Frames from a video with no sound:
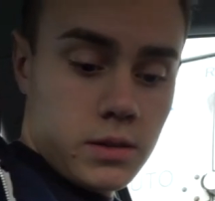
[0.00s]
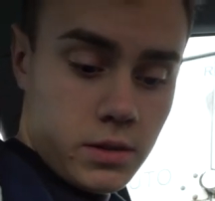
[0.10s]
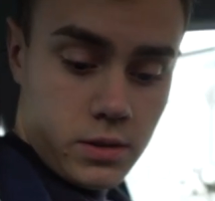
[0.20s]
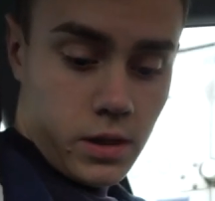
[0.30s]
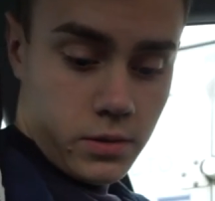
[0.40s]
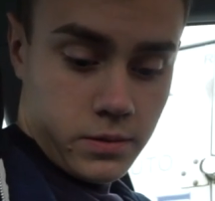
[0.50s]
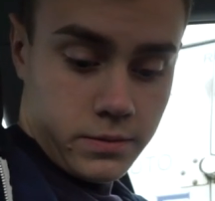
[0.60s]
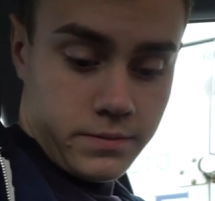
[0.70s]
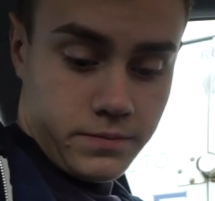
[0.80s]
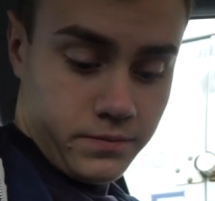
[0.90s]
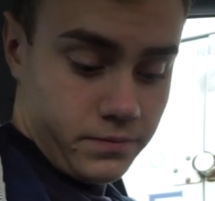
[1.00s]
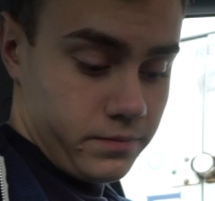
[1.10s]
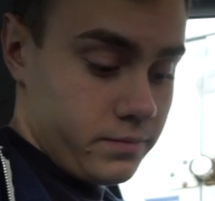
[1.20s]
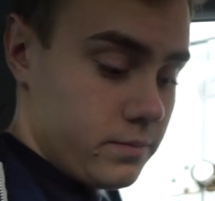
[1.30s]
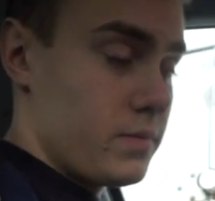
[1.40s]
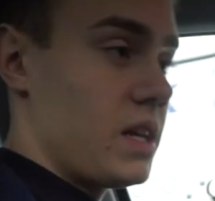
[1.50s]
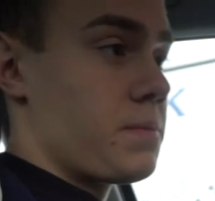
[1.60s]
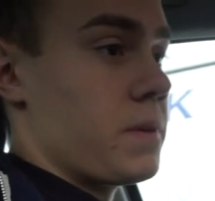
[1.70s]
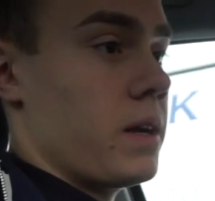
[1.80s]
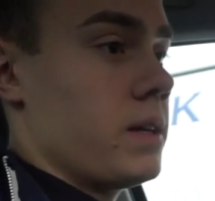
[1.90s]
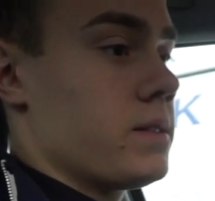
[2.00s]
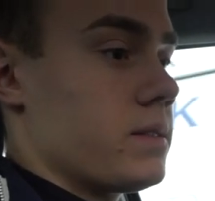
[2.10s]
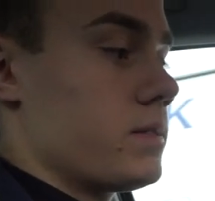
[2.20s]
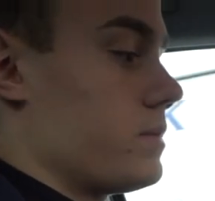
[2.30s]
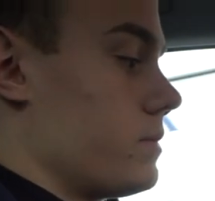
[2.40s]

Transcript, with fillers: So, that's pretty nice.